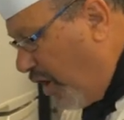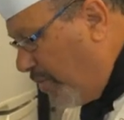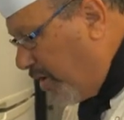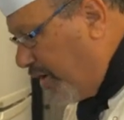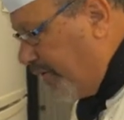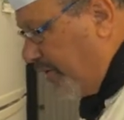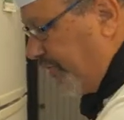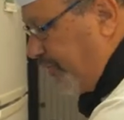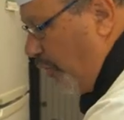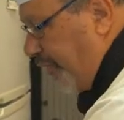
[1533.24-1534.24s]
all I'm going to do is
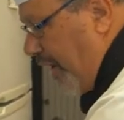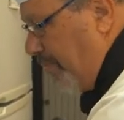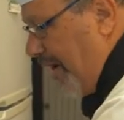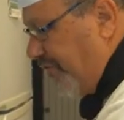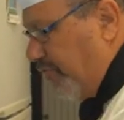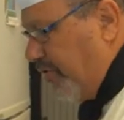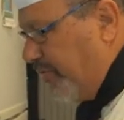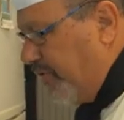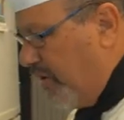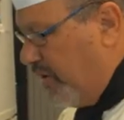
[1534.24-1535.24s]
saute the
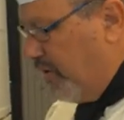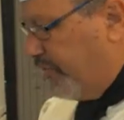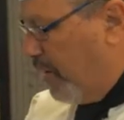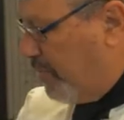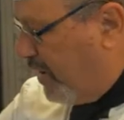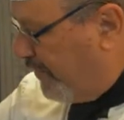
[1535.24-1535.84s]
mushrooms. So I'm going